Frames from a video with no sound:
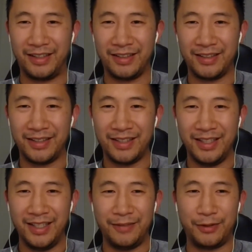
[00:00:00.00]
Yeah,
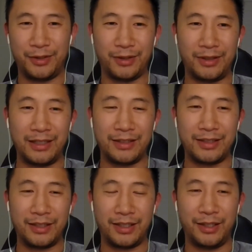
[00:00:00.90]
for sure.
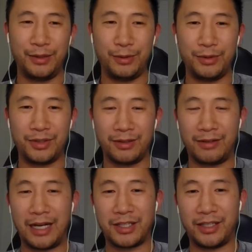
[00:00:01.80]
That's a huge
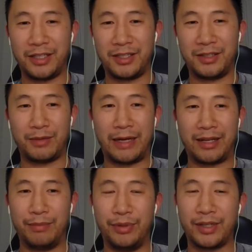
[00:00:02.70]
congratulations to
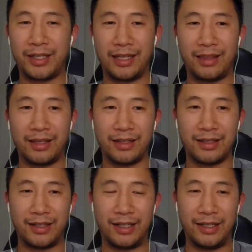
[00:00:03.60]
writing the book. And I
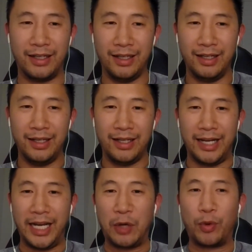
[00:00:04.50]
think
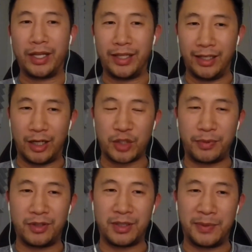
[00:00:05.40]
anyone in the
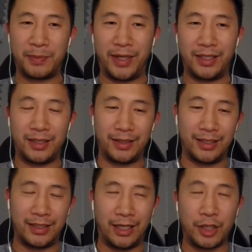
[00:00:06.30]
entrepreneurship
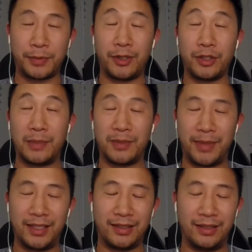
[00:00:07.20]

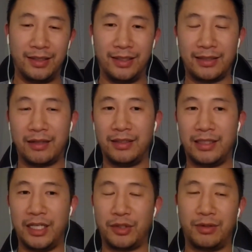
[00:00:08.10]
space in
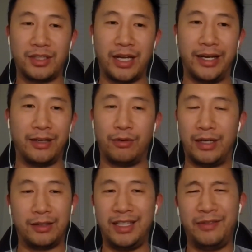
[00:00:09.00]
Southeast Asia or China
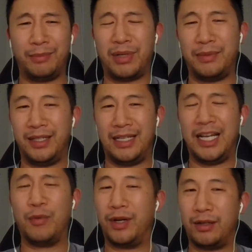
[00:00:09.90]
or even probably
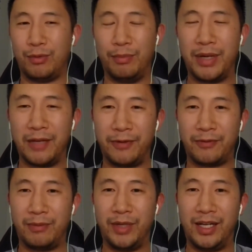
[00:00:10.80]
anywhere would benefit
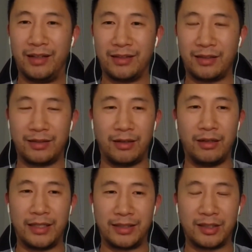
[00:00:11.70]
from reading this because all
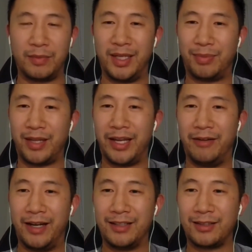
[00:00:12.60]
lessons could be applied,
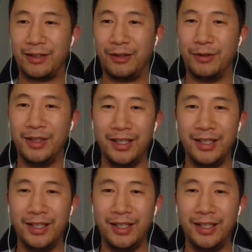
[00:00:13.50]
right? So